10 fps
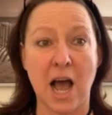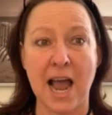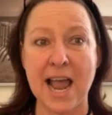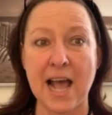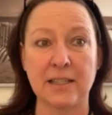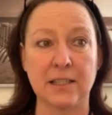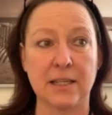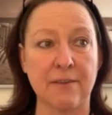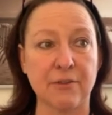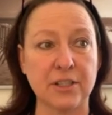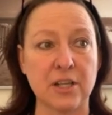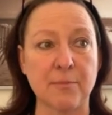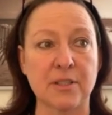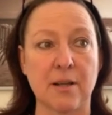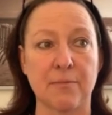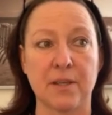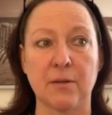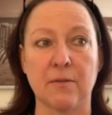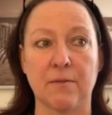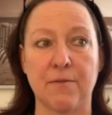I had to, every time
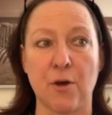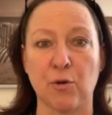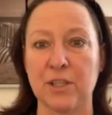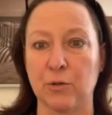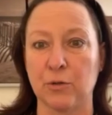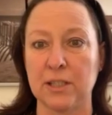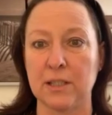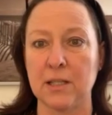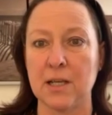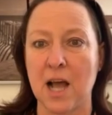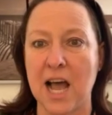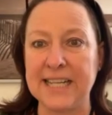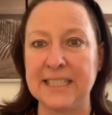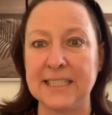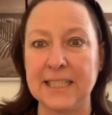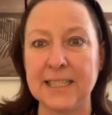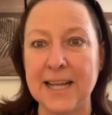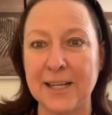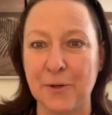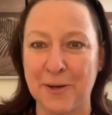something felt guilty, I did it
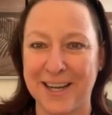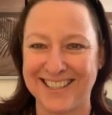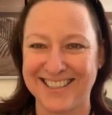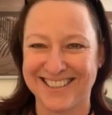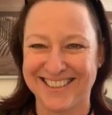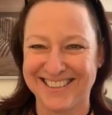anyways.